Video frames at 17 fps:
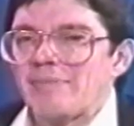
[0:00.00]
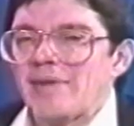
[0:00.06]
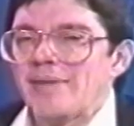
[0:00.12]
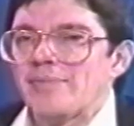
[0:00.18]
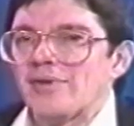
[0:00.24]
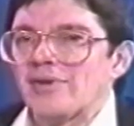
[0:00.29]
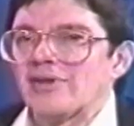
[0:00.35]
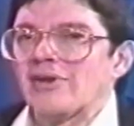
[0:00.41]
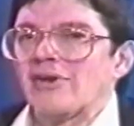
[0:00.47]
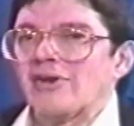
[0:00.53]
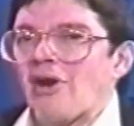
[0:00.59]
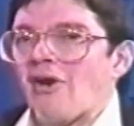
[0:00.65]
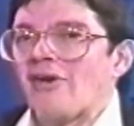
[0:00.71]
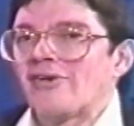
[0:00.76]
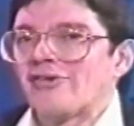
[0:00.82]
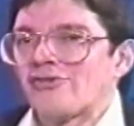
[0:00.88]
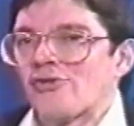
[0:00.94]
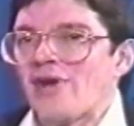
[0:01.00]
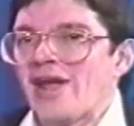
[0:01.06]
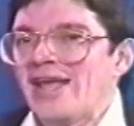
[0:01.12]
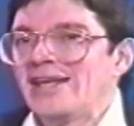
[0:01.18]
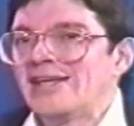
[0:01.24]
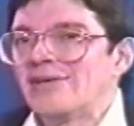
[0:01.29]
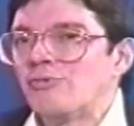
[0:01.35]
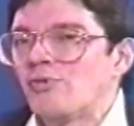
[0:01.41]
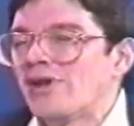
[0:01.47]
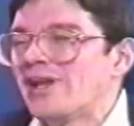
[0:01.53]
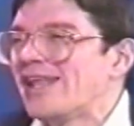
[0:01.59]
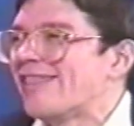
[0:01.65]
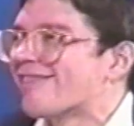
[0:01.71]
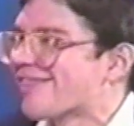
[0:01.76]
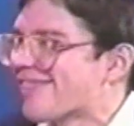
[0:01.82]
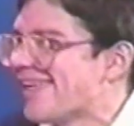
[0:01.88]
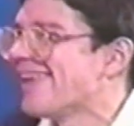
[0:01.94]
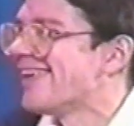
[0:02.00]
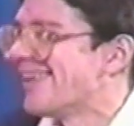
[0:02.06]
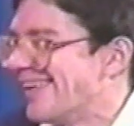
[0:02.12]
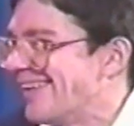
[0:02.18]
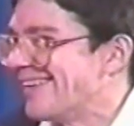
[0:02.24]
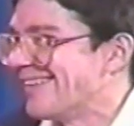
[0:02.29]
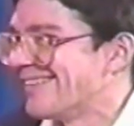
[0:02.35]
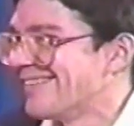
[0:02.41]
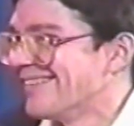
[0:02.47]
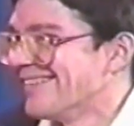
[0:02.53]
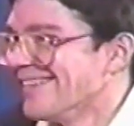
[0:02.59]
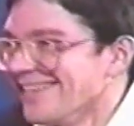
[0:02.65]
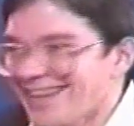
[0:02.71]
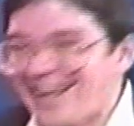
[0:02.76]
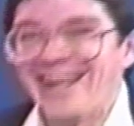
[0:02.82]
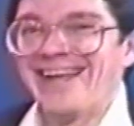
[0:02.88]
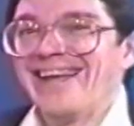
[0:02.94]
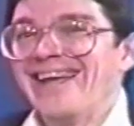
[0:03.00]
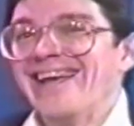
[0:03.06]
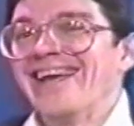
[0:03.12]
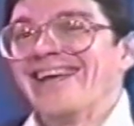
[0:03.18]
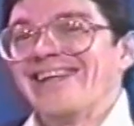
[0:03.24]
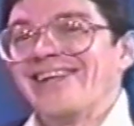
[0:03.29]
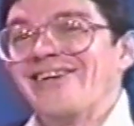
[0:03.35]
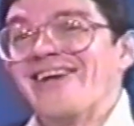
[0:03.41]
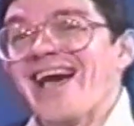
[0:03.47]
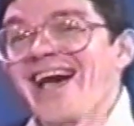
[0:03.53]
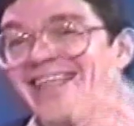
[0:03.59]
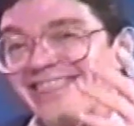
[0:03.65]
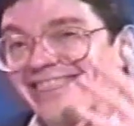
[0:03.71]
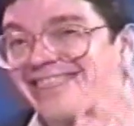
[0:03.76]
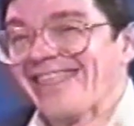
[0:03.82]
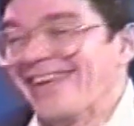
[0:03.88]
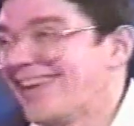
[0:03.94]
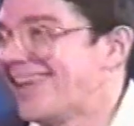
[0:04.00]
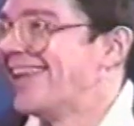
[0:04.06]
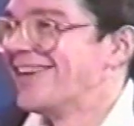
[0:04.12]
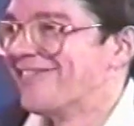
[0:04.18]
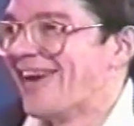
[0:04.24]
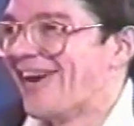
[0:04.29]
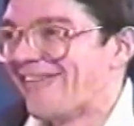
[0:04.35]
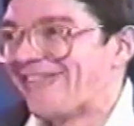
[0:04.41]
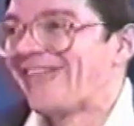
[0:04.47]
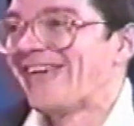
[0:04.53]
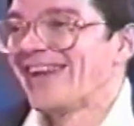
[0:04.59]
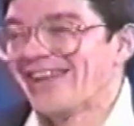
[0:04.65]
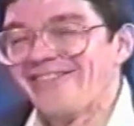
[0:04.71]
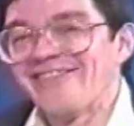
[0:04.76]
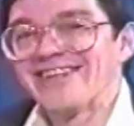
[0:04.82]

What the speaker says: of people aren't trained in really thinking. They're not thinking about really